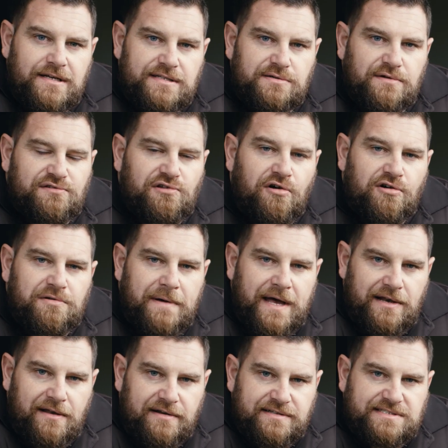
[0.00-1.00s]
So we've talked
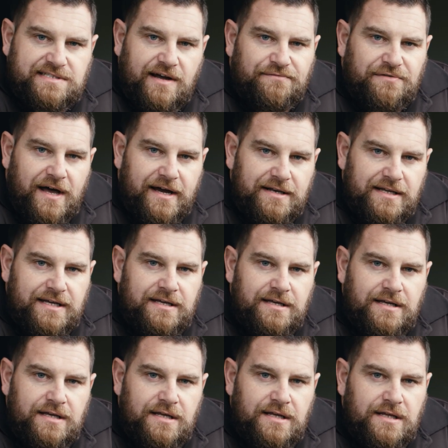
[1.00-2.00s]
about a lot of stuff lately.
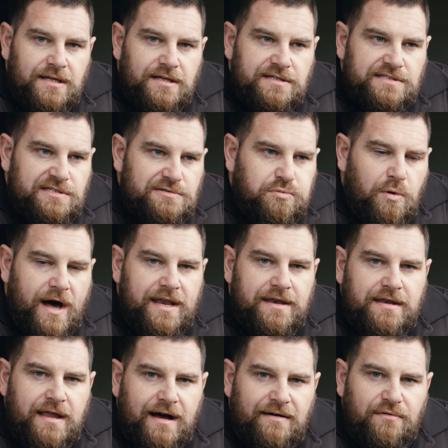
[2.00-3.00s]
There's just
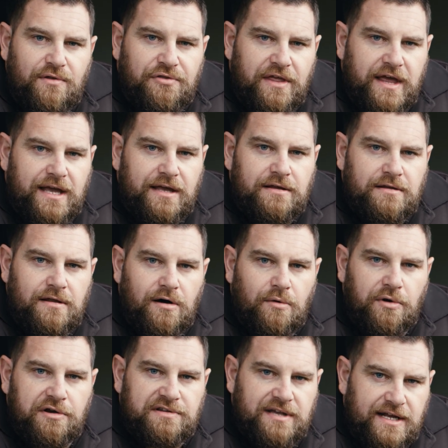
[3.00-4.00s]
one other thing I
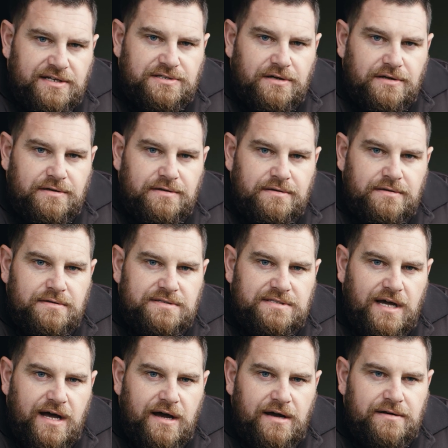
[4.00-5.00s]
want to touch on.
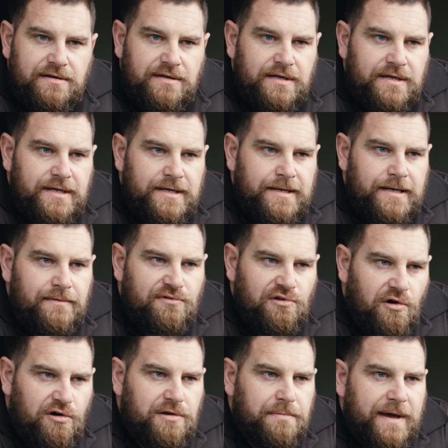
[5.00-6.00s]
So we've
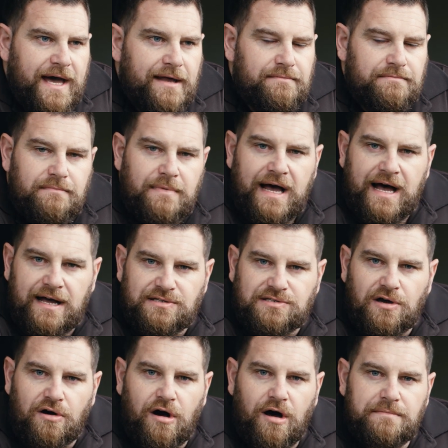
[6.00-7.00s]
talked about hard
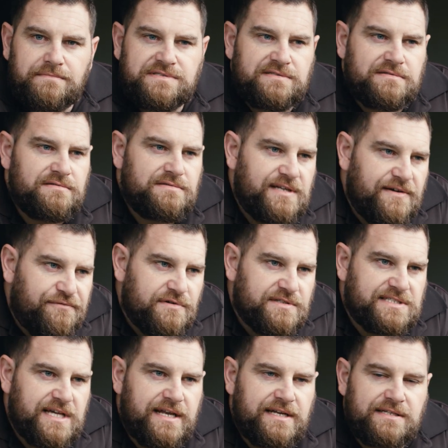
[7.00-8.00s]
times, different
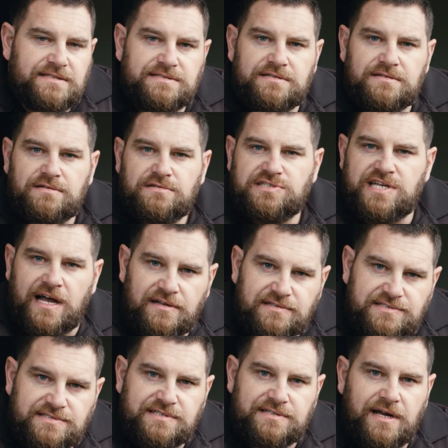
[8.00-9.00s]
settings,
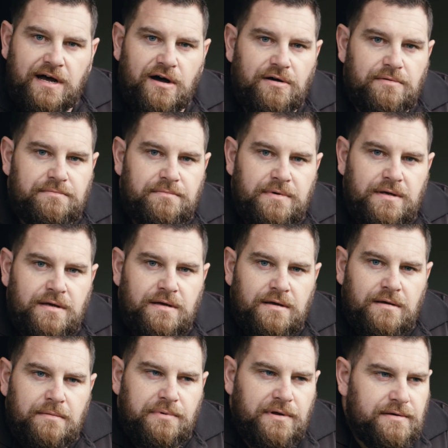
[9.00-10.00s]
challenges at home,
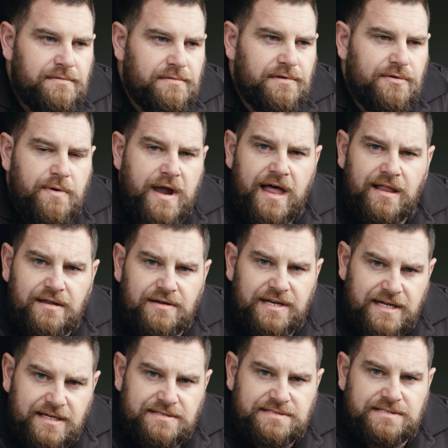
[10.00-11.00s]
but the
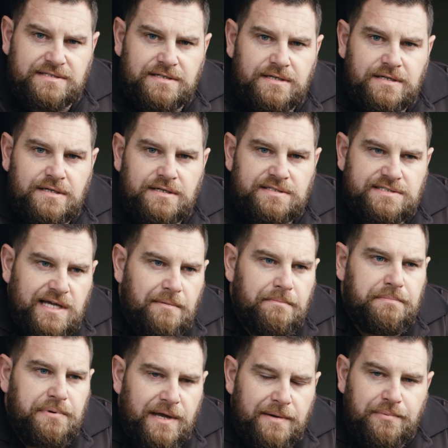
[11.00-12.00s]
reality is
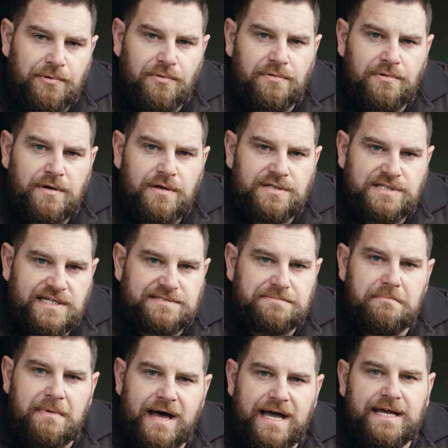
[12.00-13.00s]
some people just
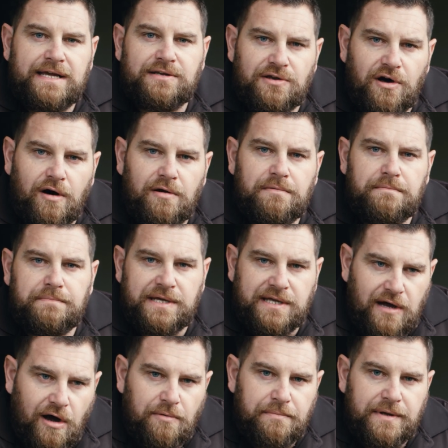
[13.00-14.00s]
may not be
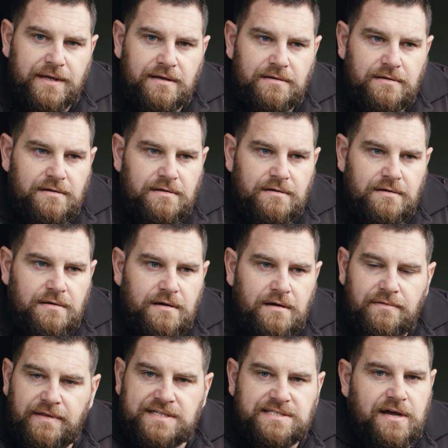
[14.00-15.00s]
coping.
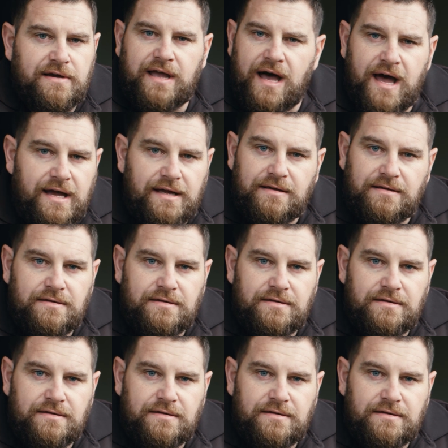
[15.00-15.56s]
And that's okay.